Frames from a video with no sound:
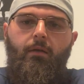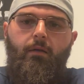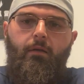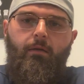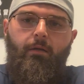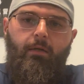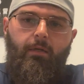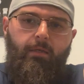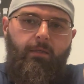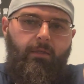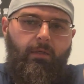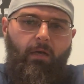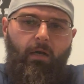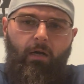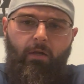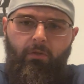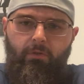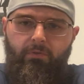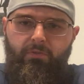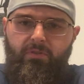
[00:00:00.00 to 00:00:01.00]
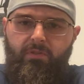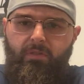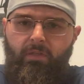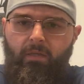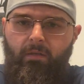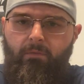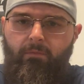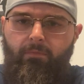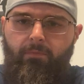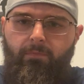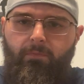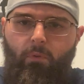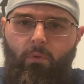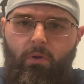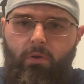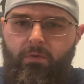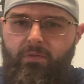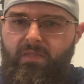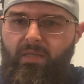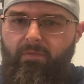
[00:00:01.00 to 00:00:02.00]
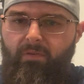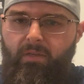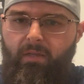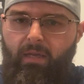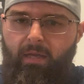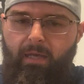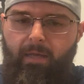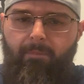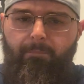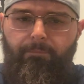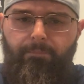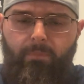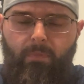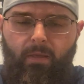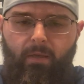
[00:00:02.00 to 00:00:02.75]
Hollow Sun 407K,